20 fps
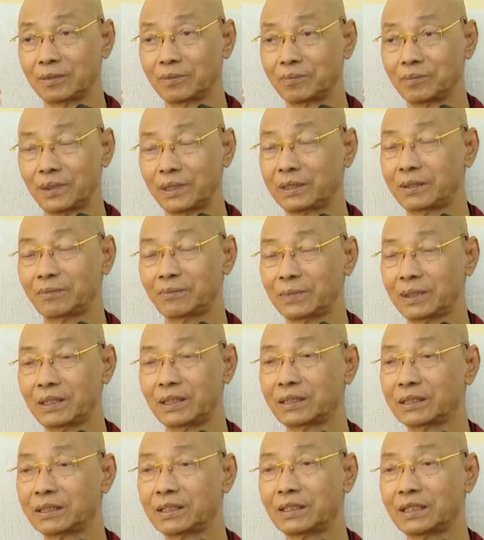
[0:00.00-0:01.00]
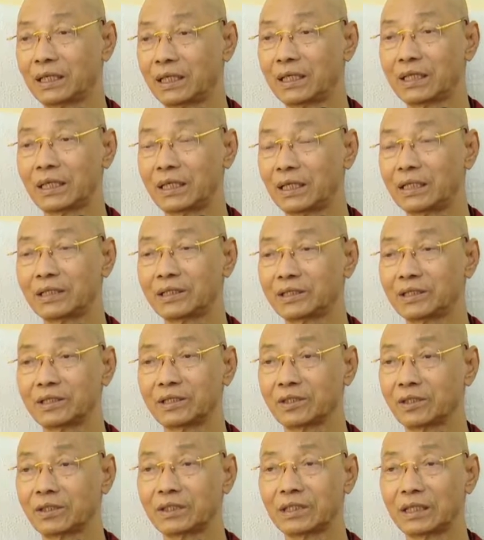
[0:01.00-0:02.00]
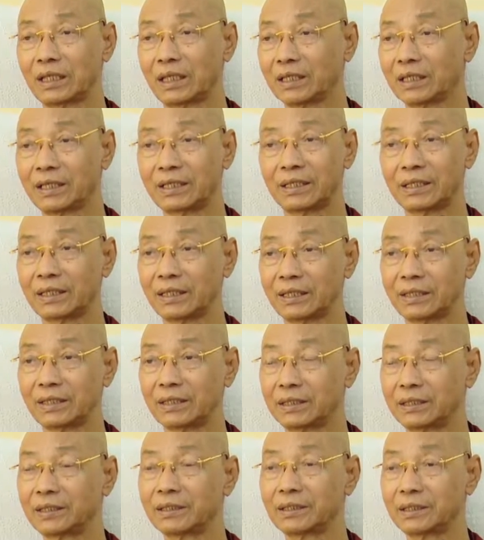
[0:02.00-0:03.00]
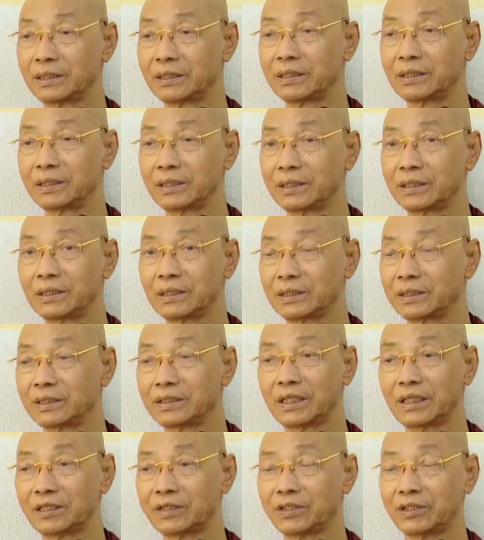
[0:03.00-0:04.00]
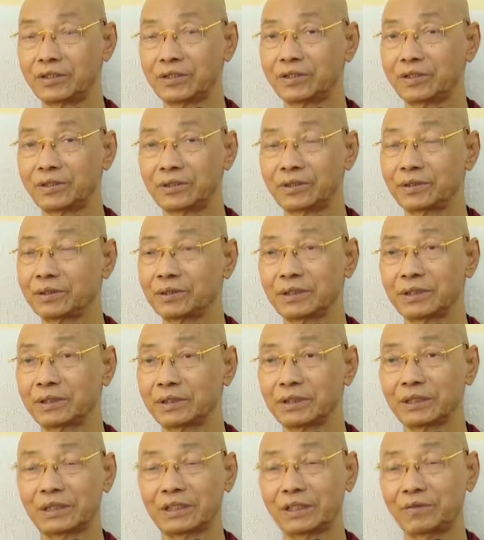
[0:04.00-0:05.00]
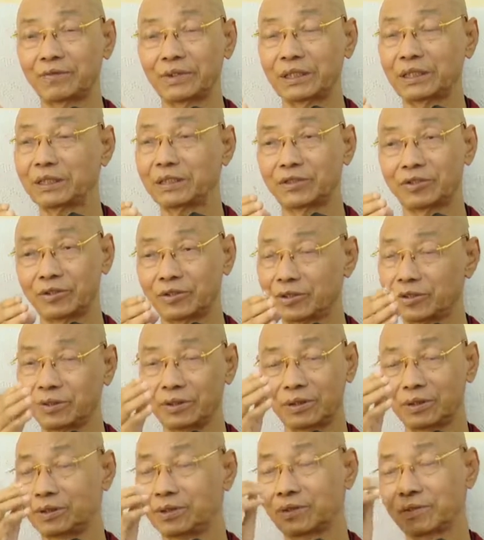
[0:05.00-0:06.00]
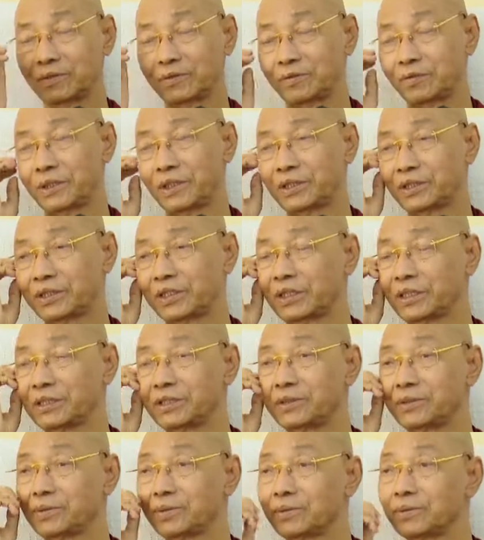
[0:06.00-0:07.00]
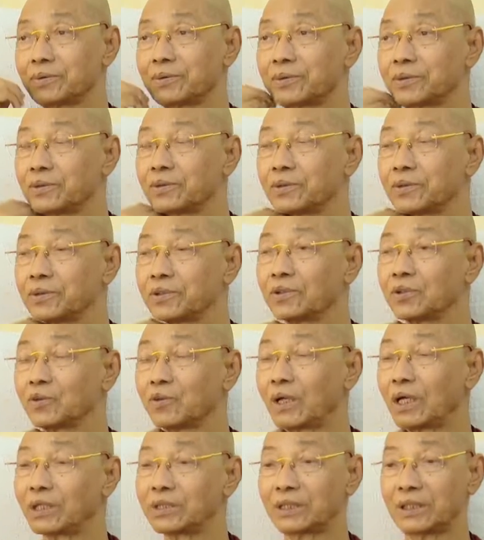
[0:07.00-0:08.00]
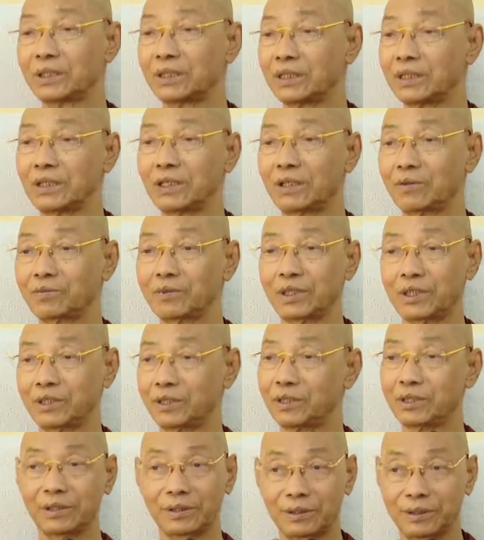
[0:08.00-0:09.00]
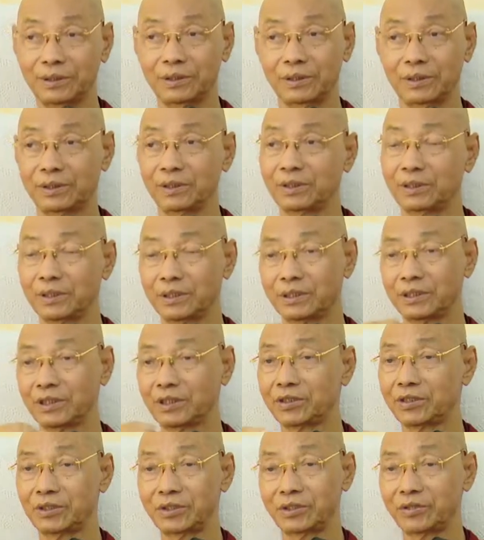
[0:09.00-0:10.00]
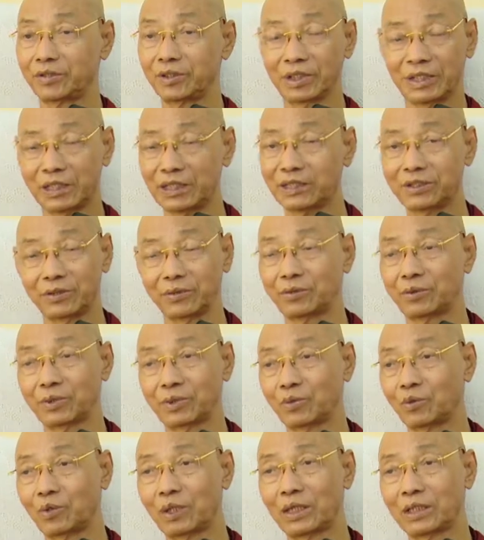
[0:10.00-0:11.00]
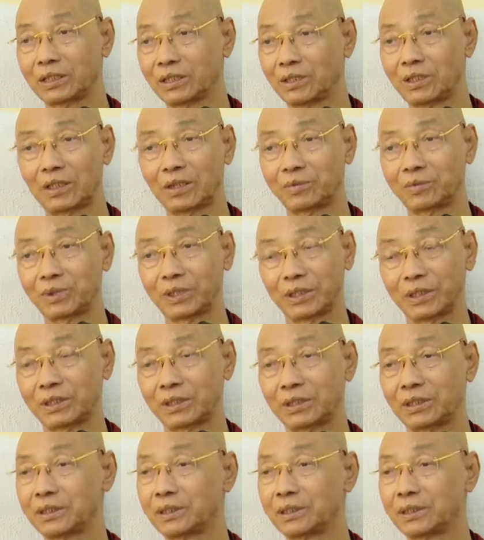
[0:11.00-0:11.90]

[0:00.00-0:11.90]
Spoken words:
But Manasikara is not like that. Just giving facing towards the object. Just direct to the water object.